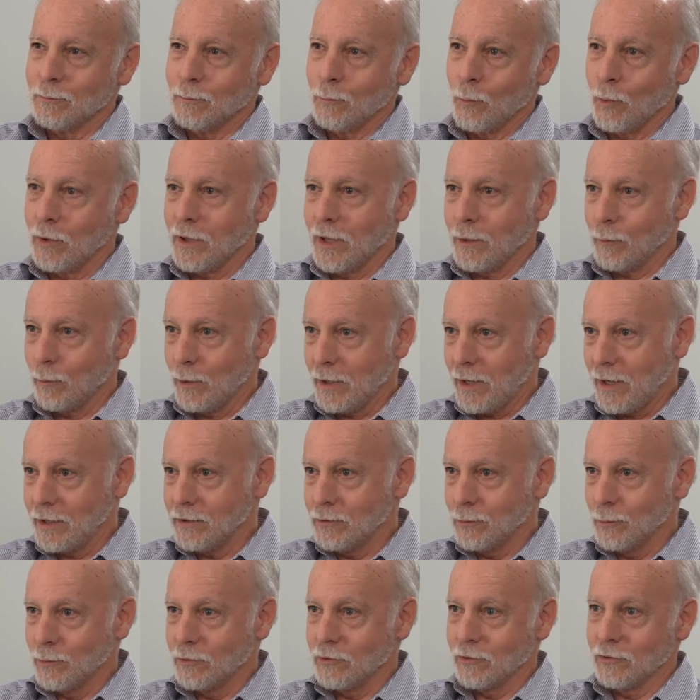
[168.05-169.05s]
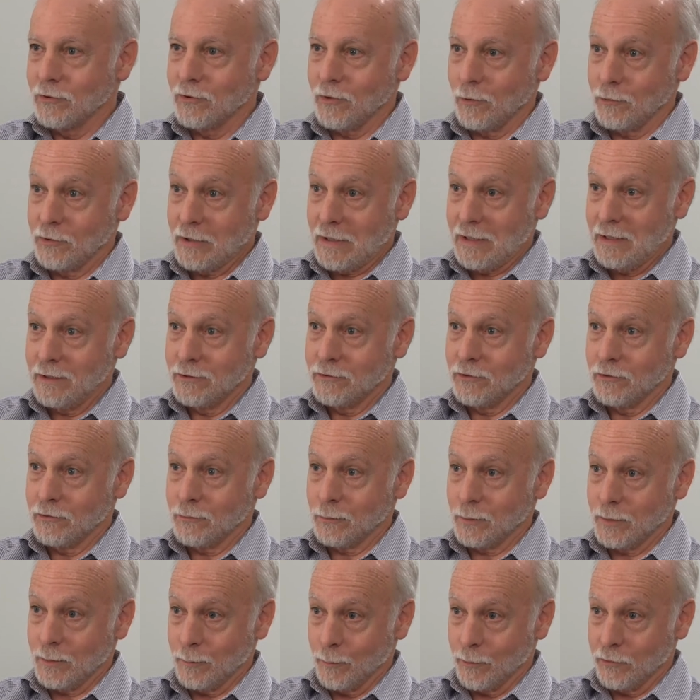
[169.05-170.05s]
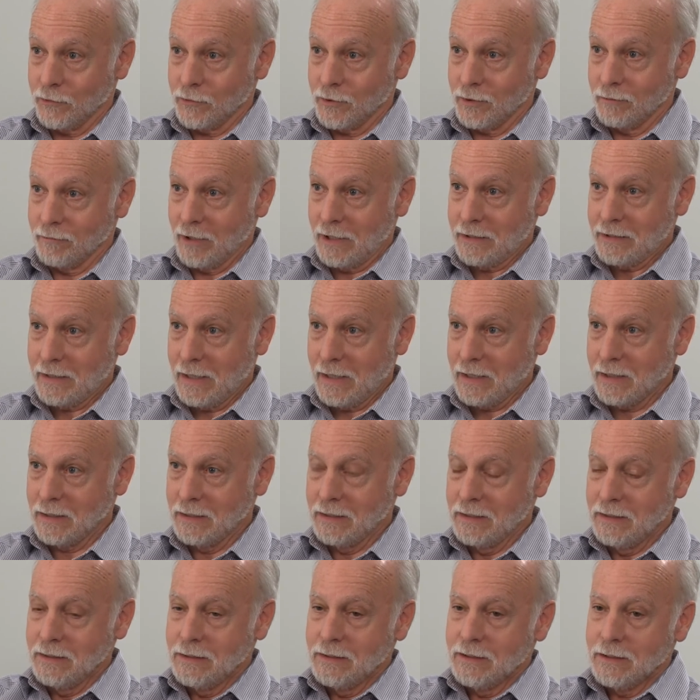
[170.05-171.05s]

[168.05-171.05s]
more like what I do as a sociologist working with survey data,